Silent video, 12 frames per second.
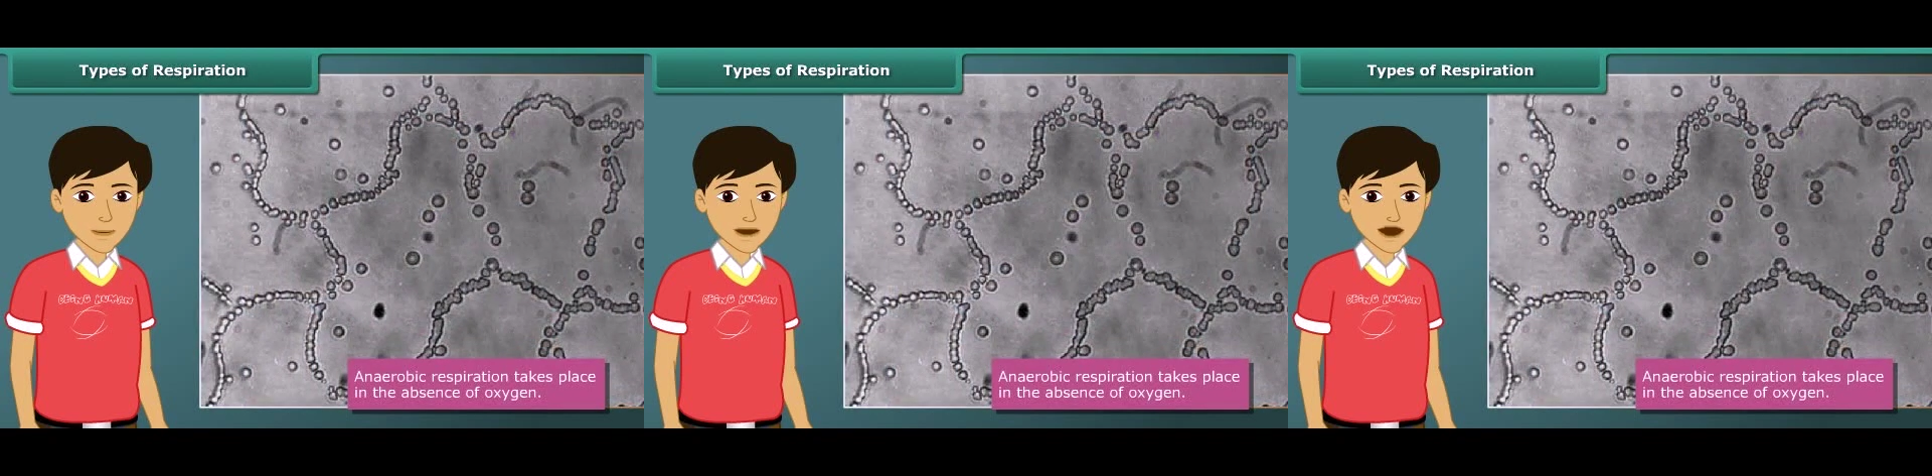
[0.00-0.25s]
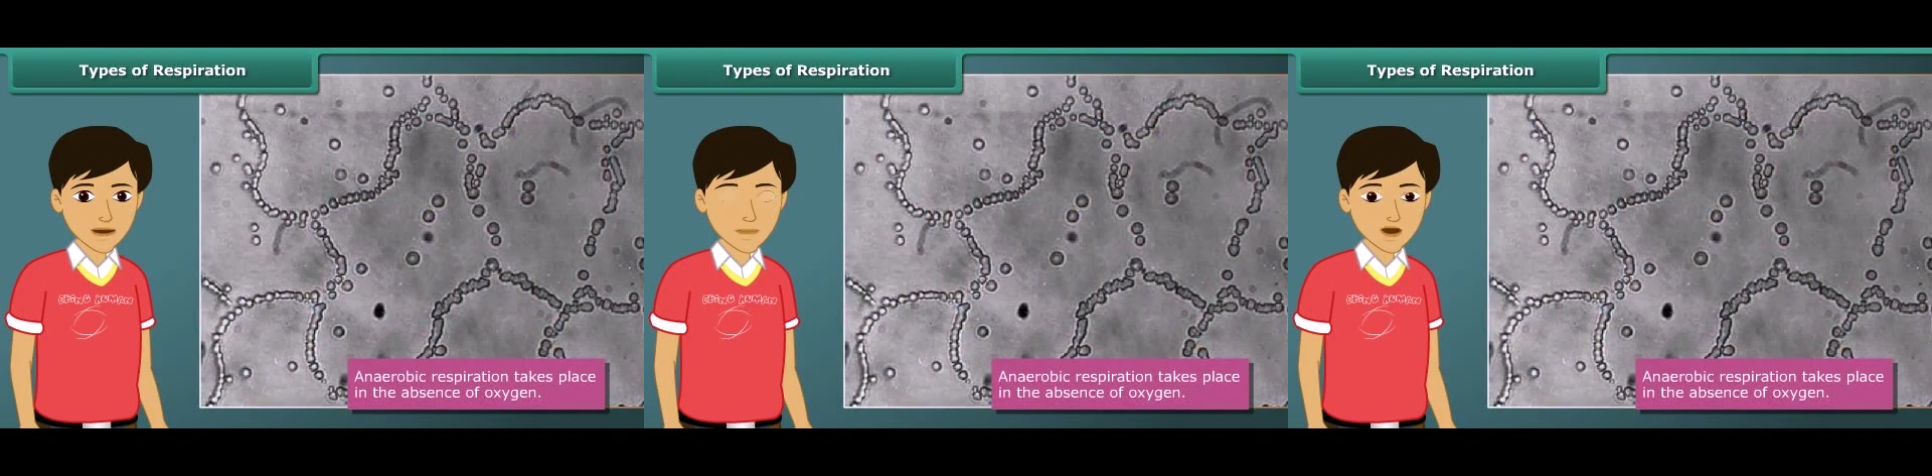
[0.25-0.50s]

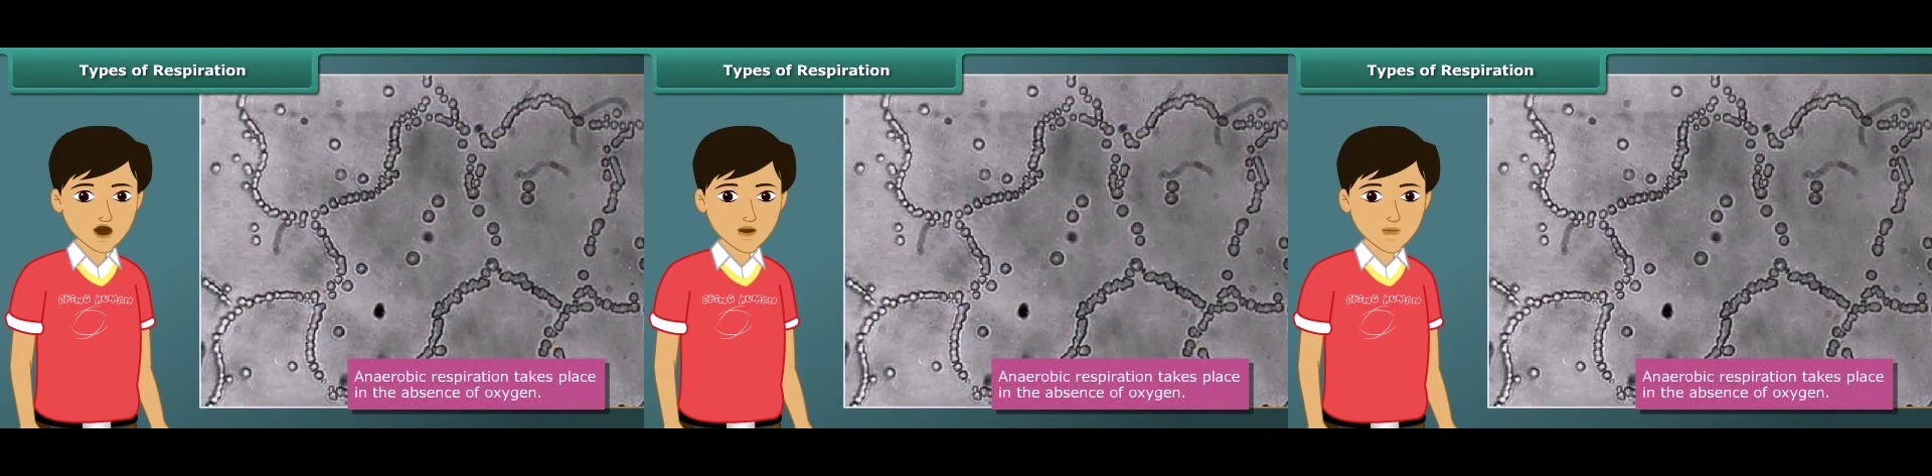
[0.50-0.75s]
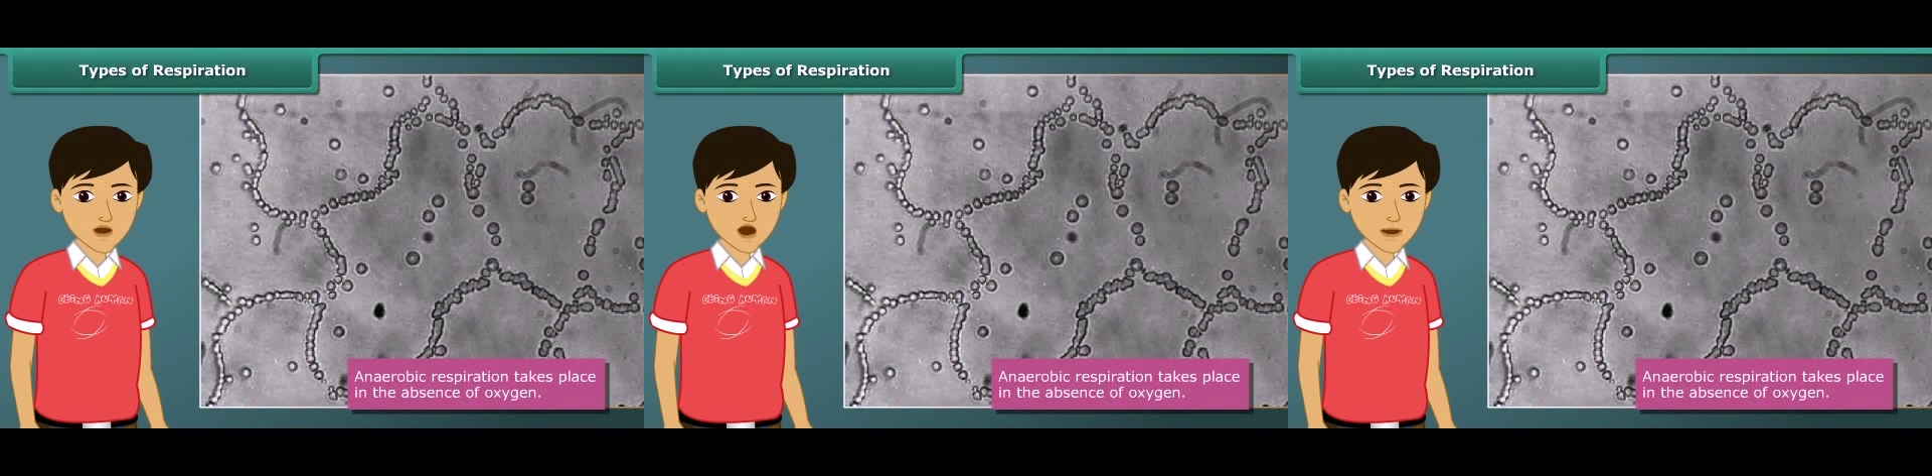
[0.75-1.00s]
in some
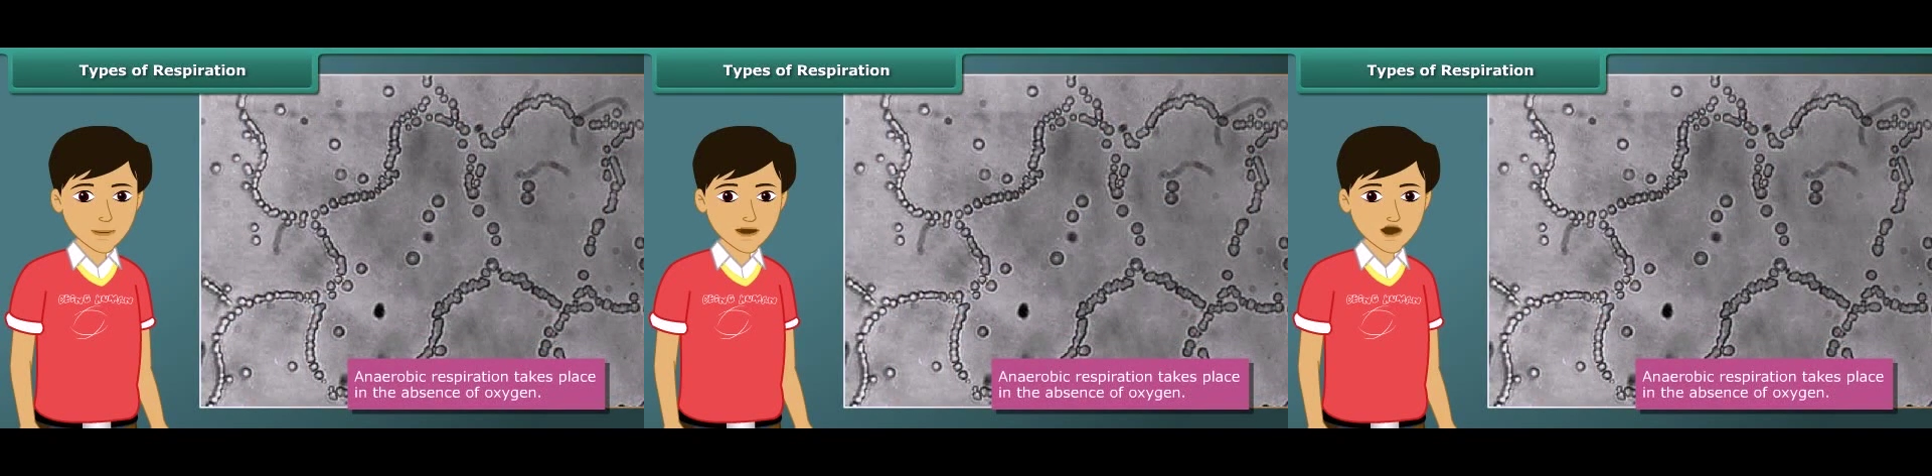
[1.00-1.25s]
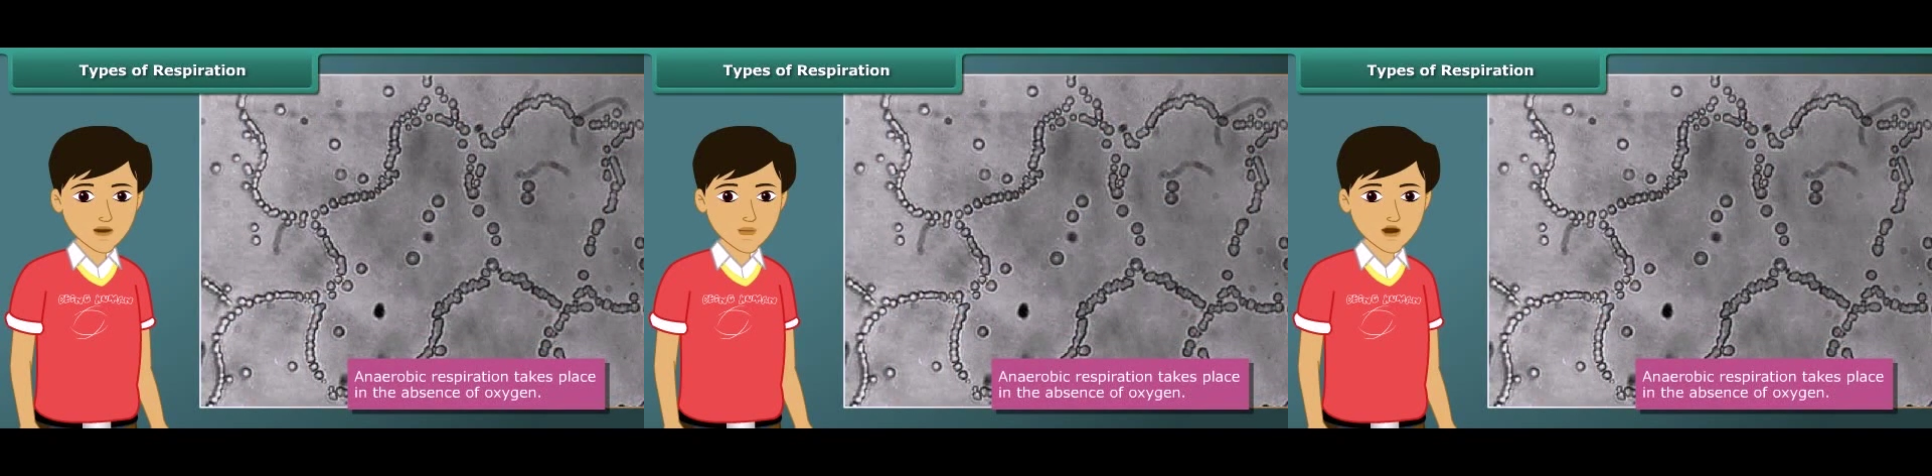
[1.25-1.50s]

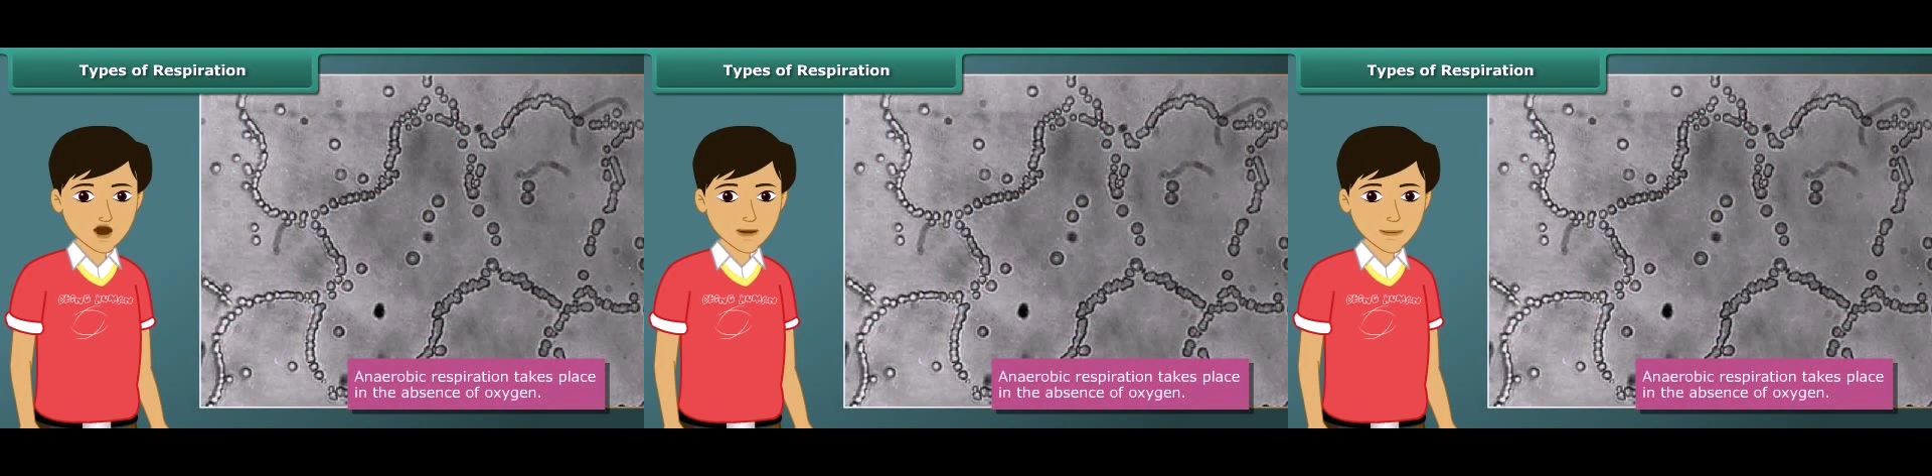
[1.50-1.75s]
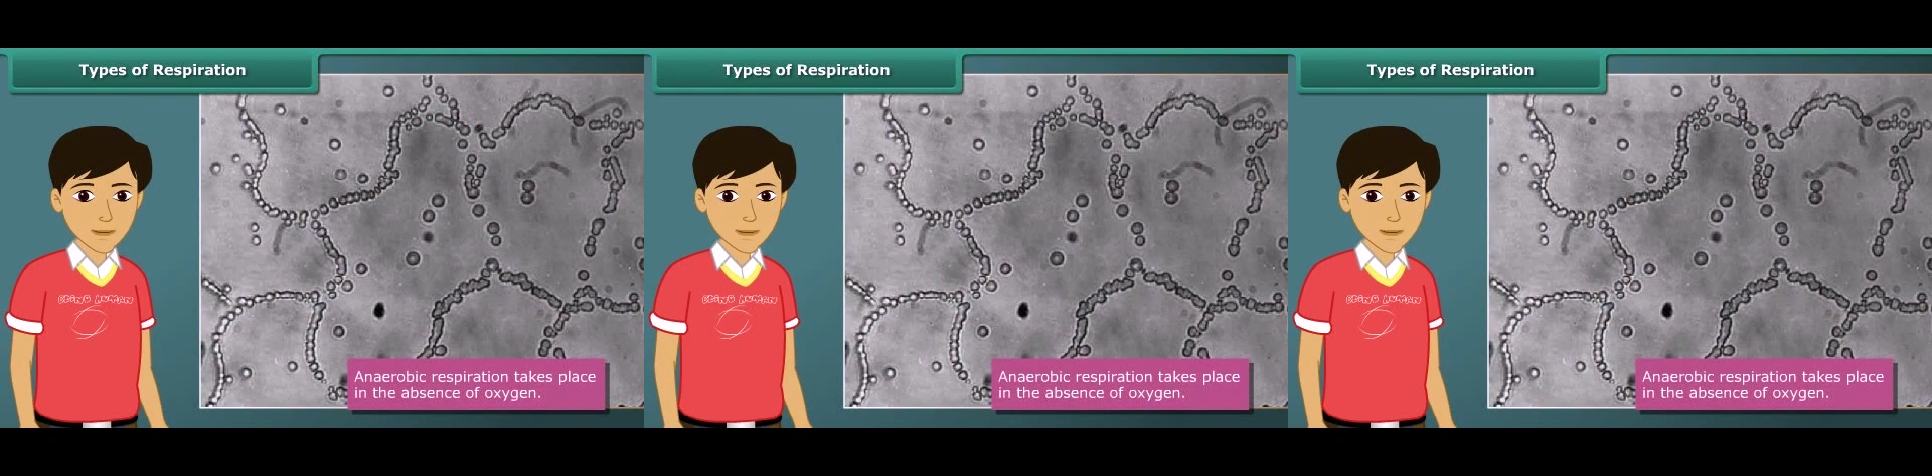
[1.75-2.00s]
microorganisms,